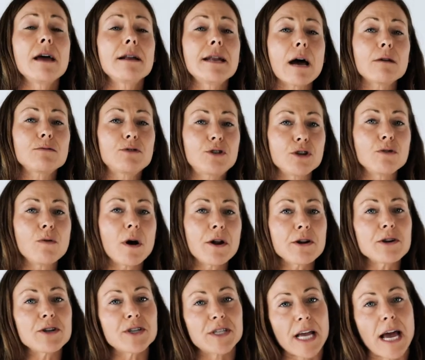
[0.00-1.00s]
Now do
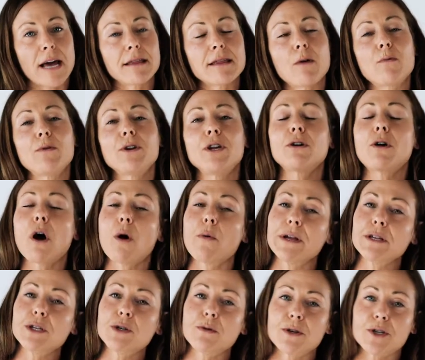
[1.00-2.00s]
understand that when you go
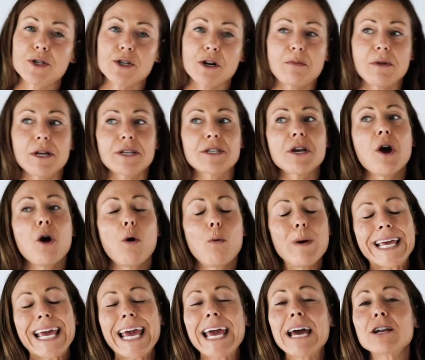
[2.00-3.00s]
into a surplus, we
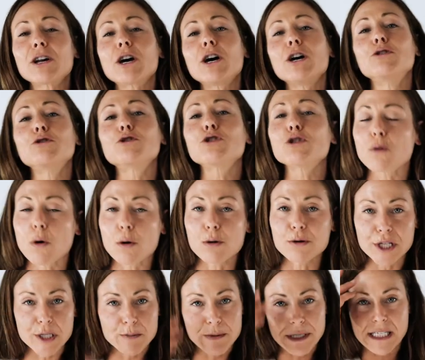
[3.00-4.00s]
can't control
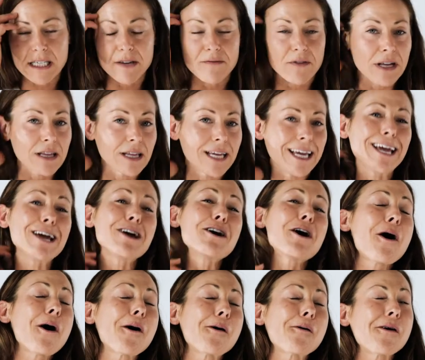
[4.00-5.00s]
specifically
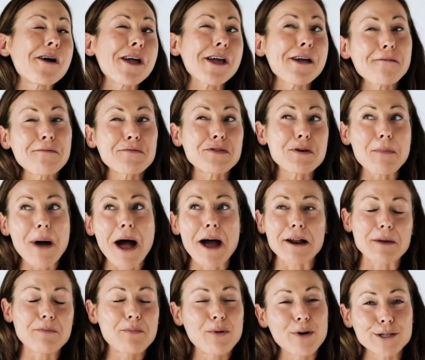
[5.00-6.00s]
if the body
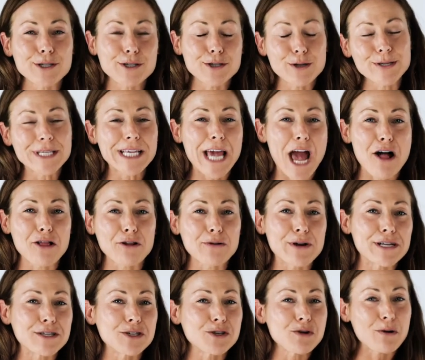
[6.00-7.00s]
puts those
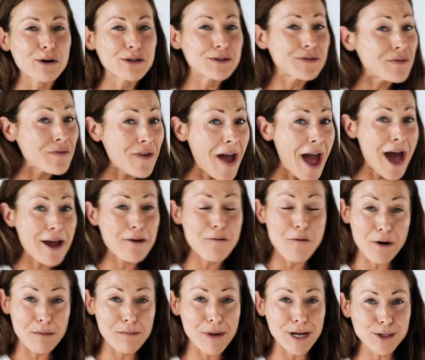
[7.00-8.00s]
calories towards fat
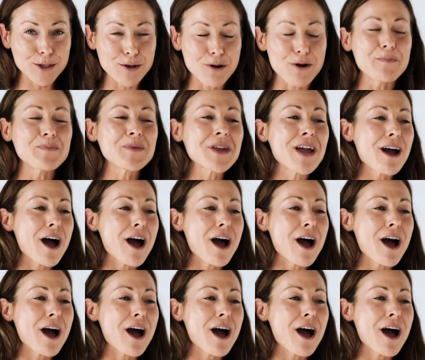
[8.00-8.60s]
or muscle,